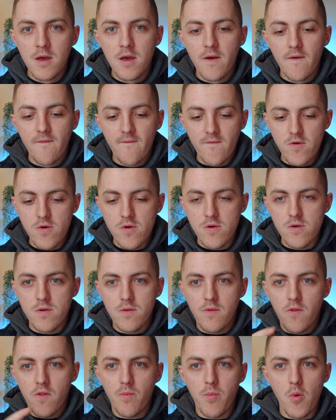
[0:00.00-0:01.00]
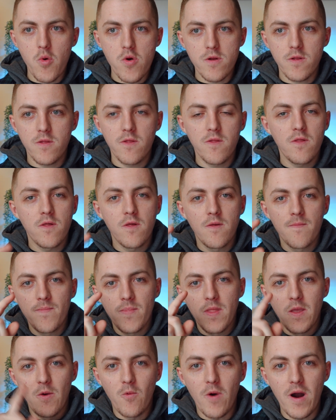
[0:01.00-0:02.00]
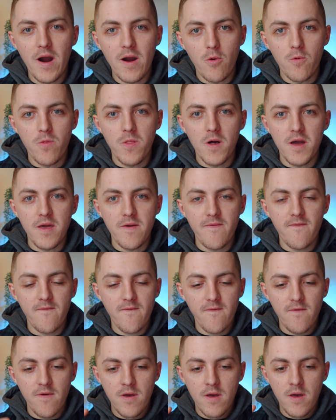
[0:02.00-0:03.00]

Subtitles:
for sports, wildlife,